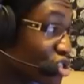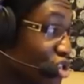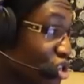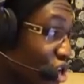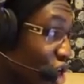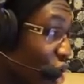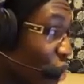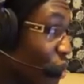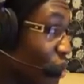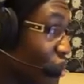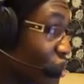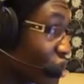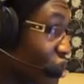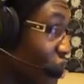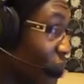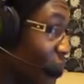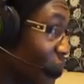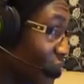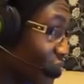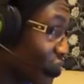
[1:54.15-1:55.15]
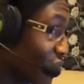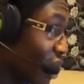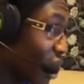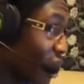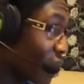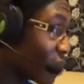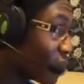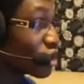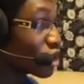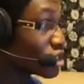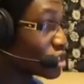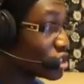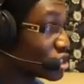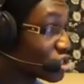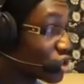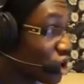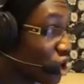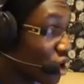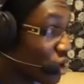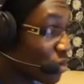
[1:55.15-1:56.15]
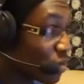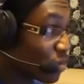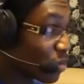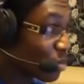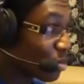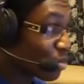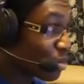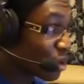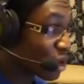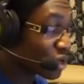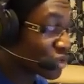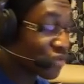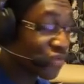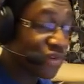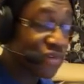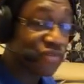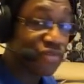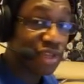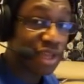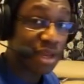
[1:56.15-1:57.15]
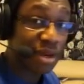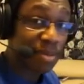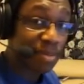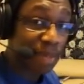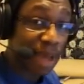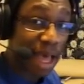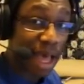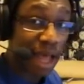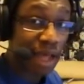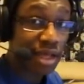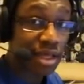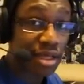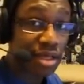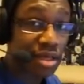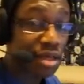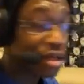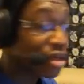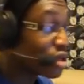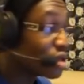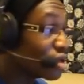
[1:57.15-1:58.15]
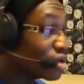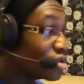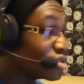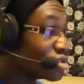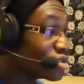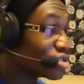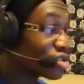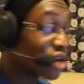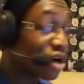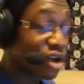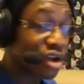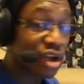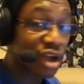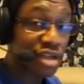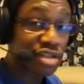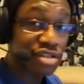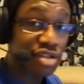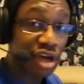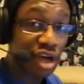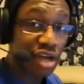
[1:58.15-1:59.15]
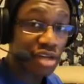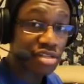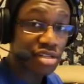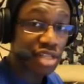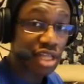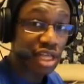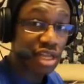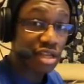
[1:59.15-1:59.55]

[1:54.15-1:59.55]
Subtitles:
just know he's gonna be crap. She's got plus 15 back. She's got a nice ass